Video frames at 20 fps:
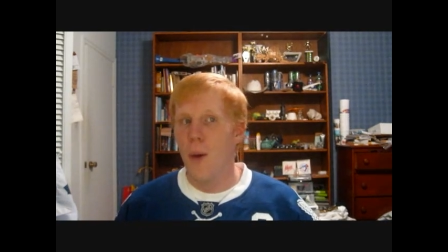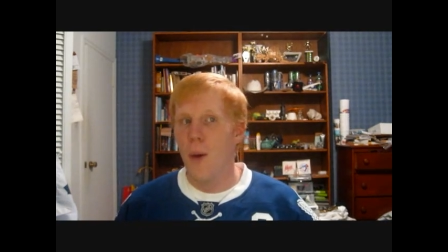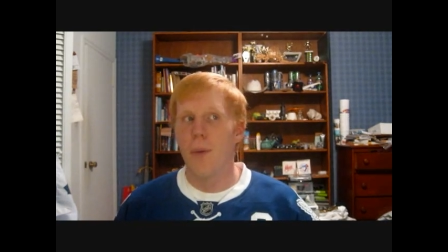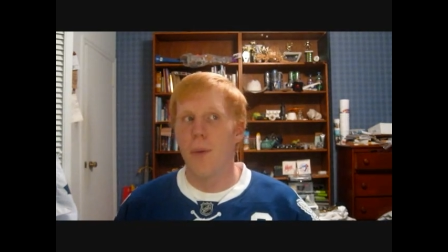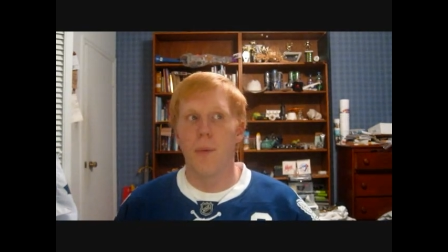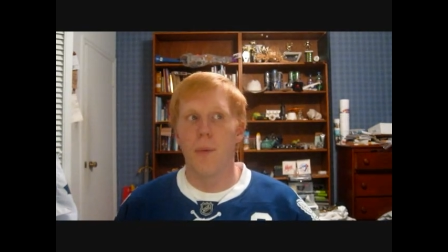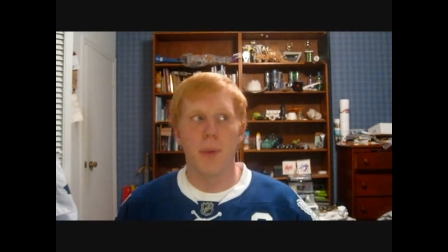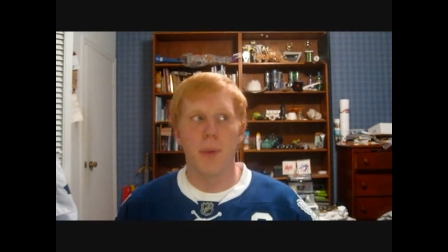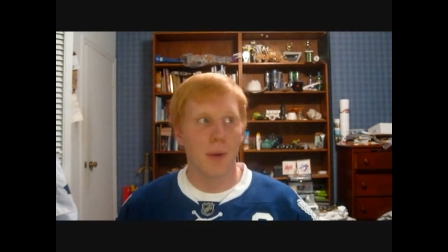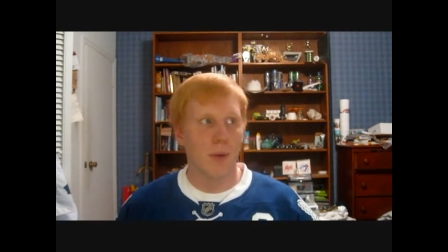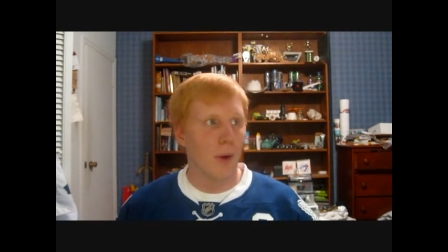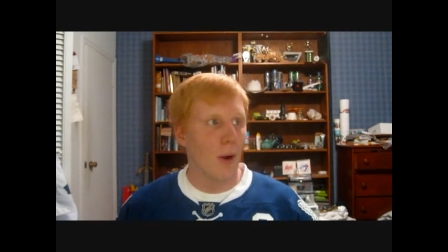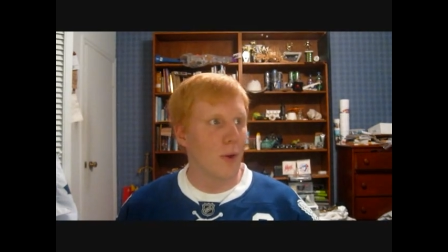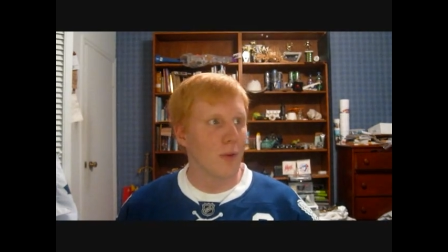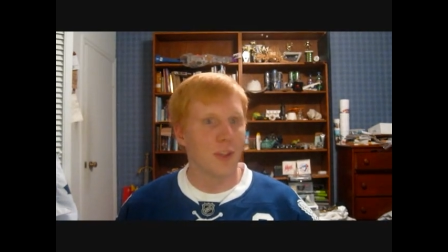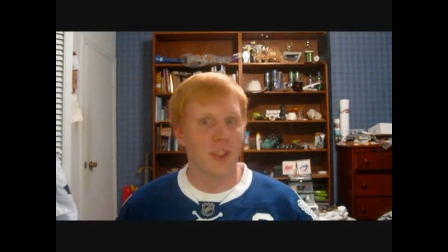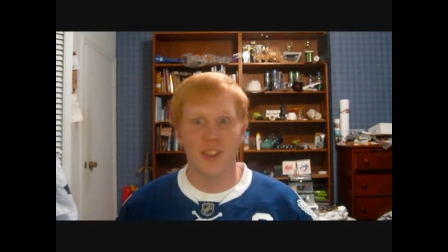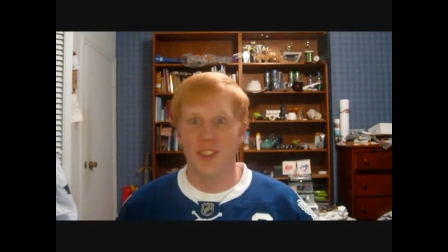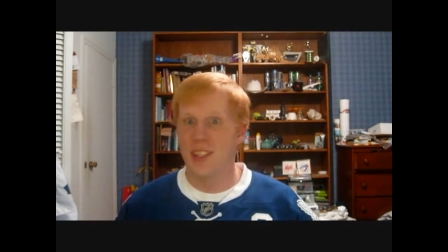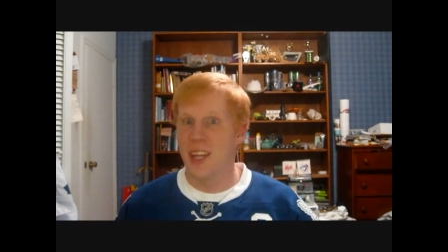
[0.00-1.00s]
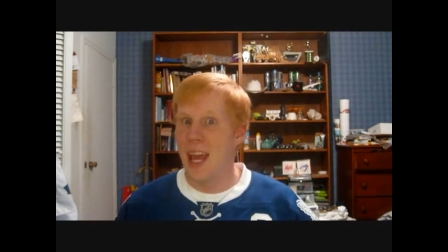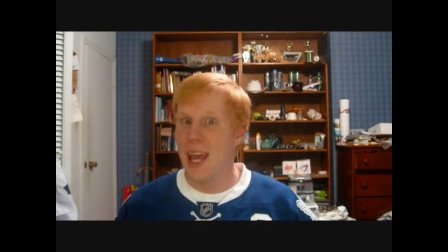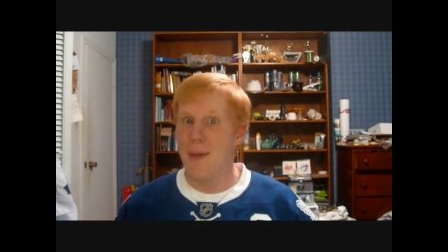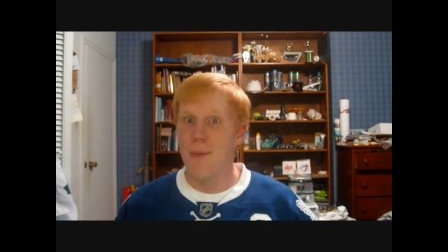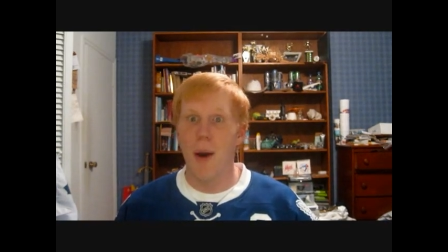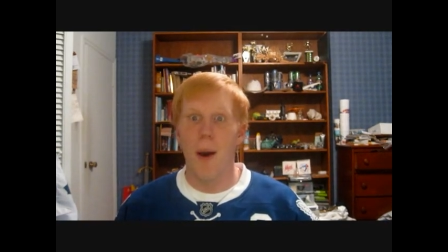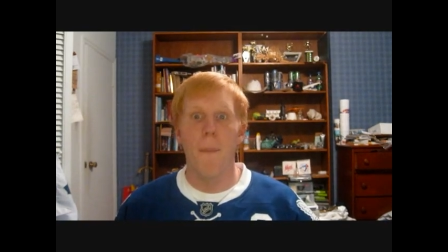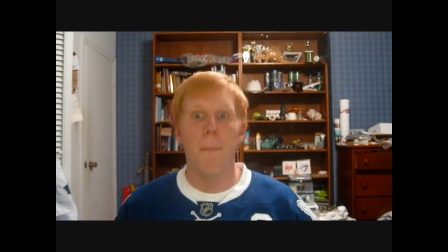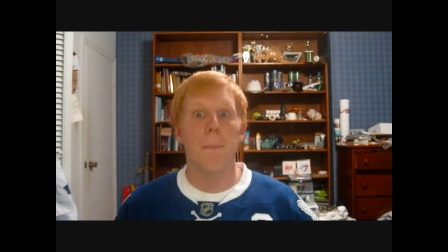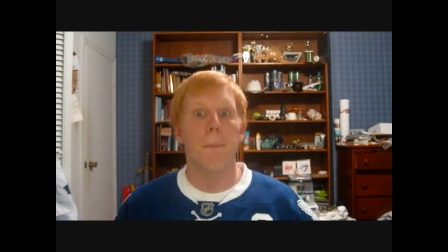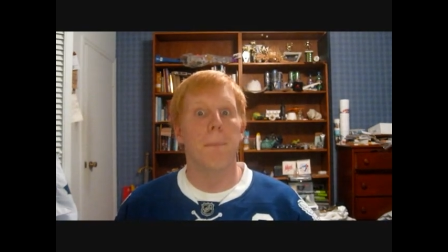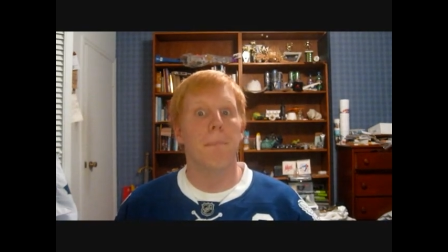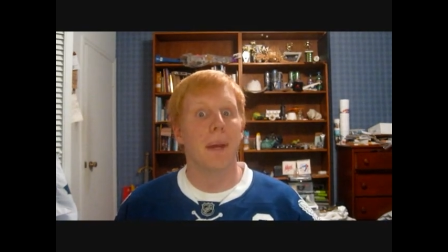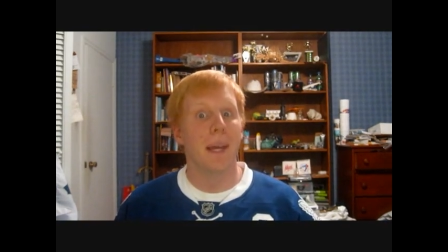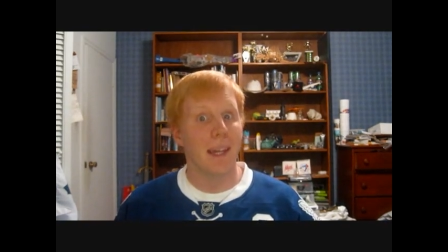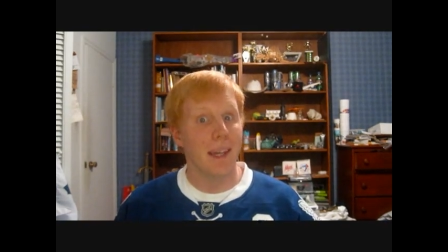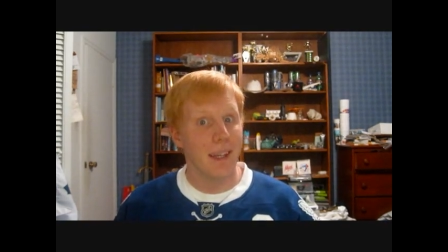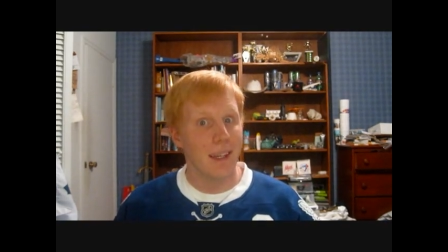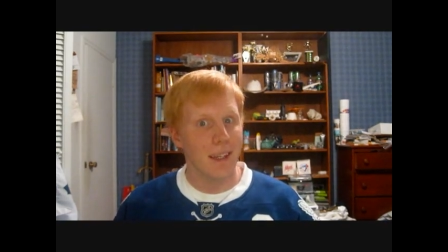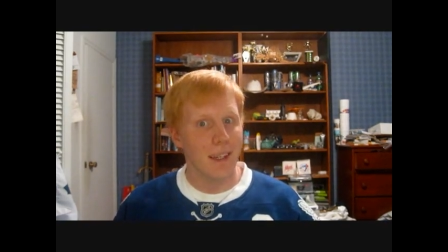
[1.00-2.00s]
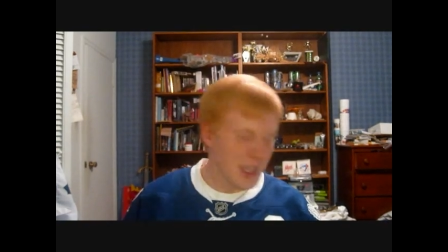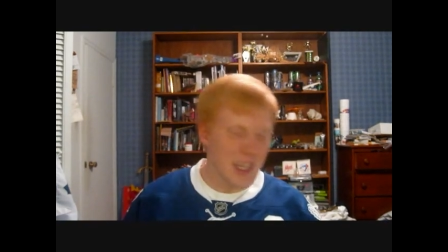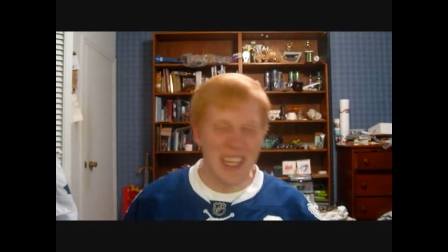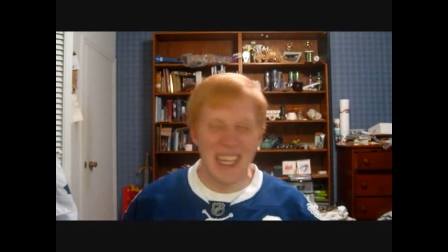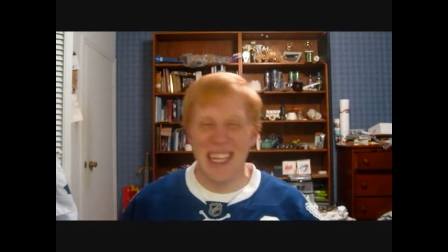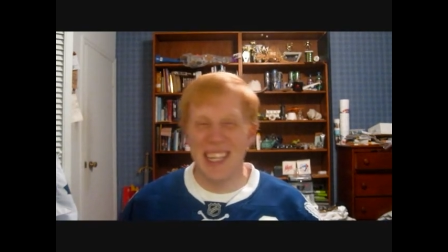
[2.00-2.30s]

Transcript: but Biron just came up big.